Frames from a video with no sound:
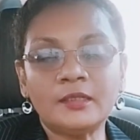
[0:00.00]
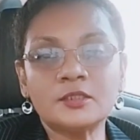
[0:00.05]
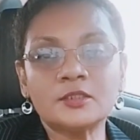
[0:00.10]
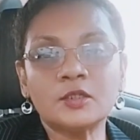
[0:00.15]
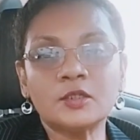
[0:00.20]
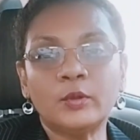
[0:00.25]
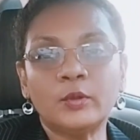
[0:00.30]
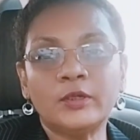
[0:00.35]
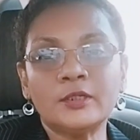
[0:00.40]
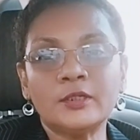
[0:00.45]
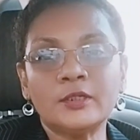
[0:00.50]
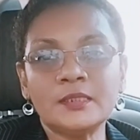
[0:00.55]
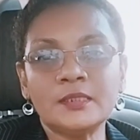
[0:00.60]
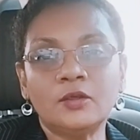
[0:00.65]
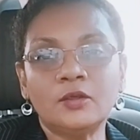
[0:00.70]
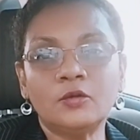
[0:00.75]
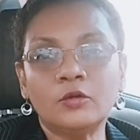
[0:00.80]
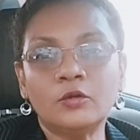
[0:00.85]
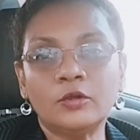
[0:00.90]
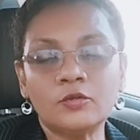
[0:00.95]
So when you see
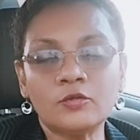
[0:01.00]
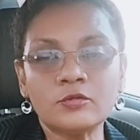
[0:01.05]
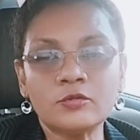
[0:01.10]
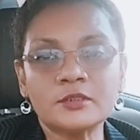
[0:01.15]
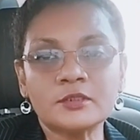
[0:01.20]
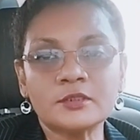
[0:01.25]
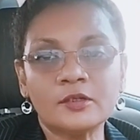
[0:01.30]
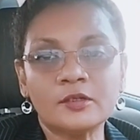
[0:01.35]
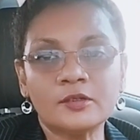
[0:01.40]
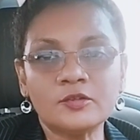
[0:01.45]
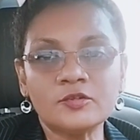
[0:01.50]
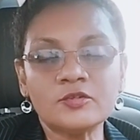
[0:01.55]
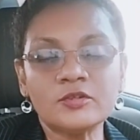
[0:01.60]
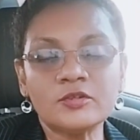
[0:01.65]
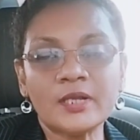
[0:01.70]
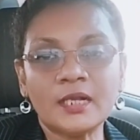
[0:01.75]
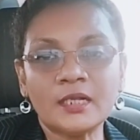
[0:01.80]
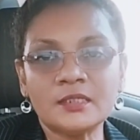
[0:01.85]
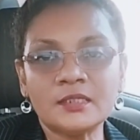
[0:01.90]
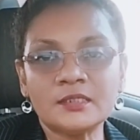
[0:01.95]
you going through certain
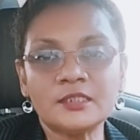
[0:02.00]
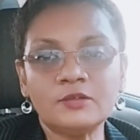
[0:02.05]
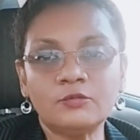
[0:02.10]
trials,